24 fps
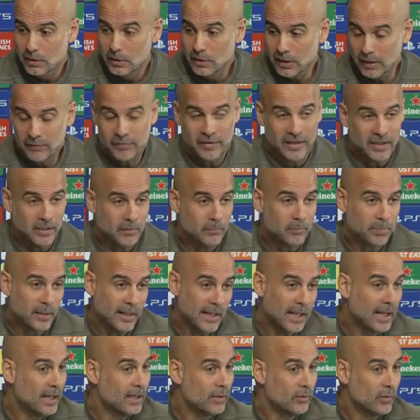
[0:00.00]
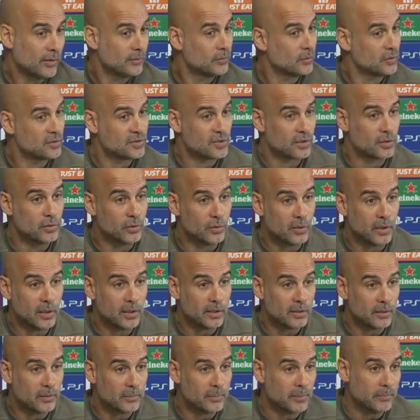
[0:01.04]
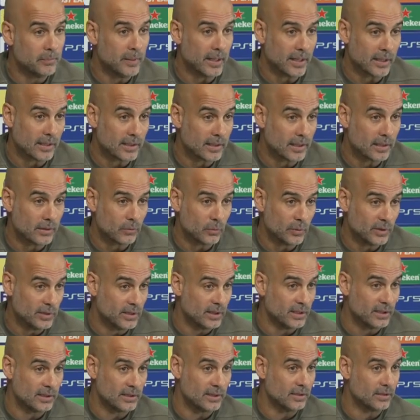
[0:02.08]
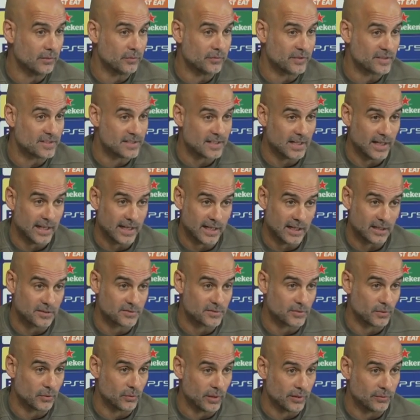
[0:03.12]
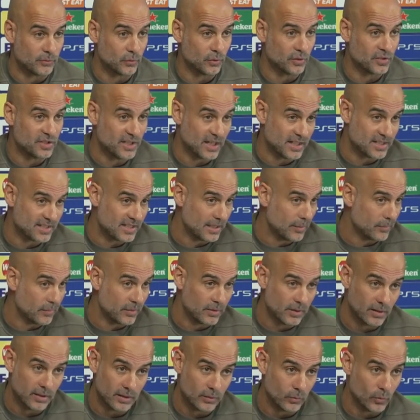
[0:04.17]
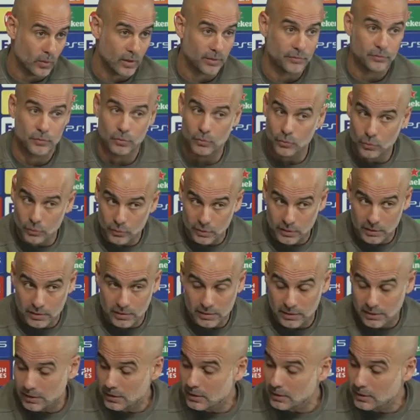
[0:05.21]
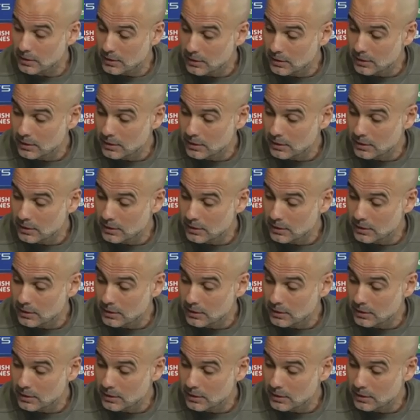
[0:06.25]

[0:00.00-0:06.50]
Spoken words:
have a game plan. You have to execute a little bit better than we did it in the first leg. So we have to adjust something. We have to do it, a